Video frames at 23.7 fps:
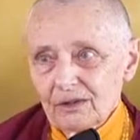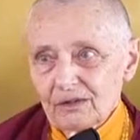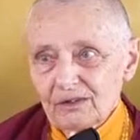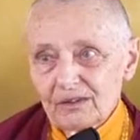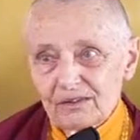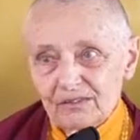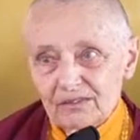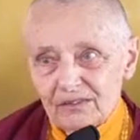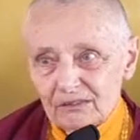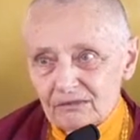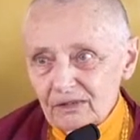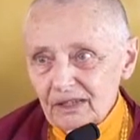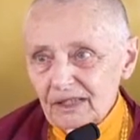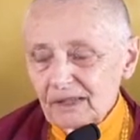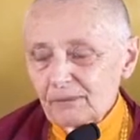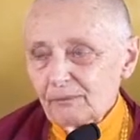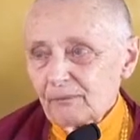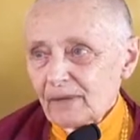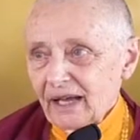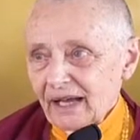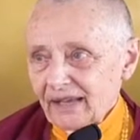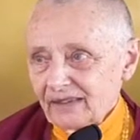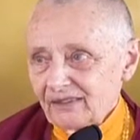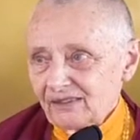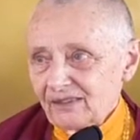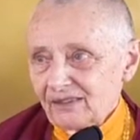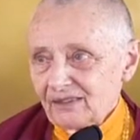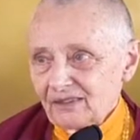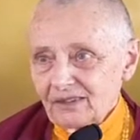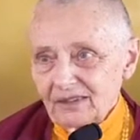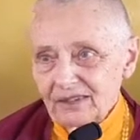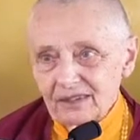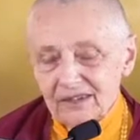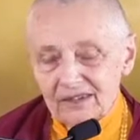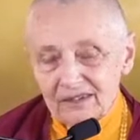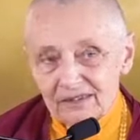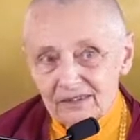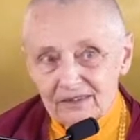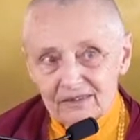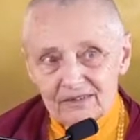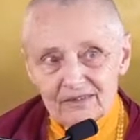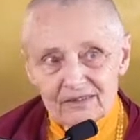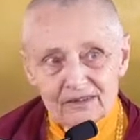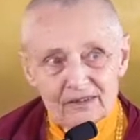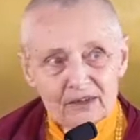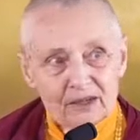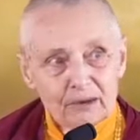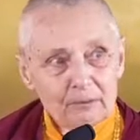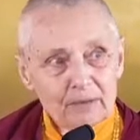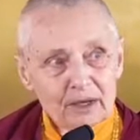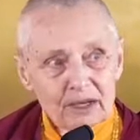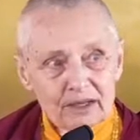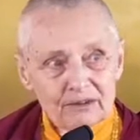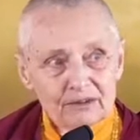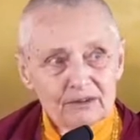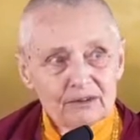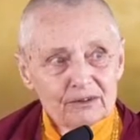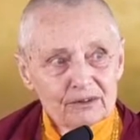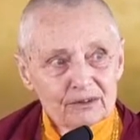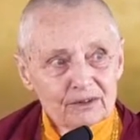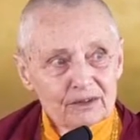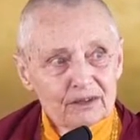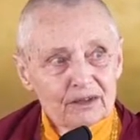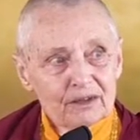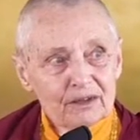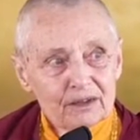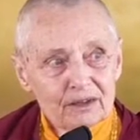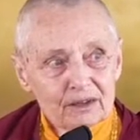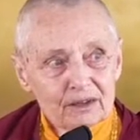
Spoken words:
does it really matter that it doesn't come under,